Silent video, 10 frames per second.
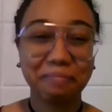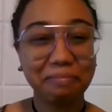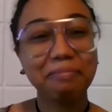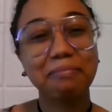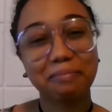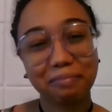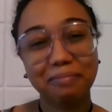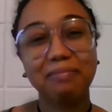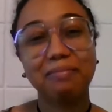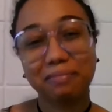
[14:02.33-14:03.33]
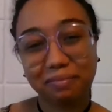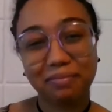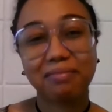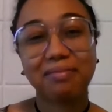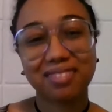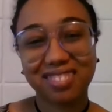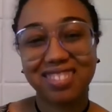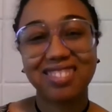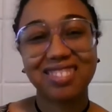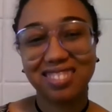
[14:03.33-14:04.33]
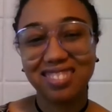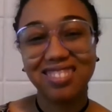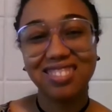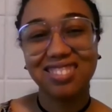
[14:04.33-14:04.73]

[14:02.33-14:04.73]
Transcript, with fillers: So we still have uh, skin in the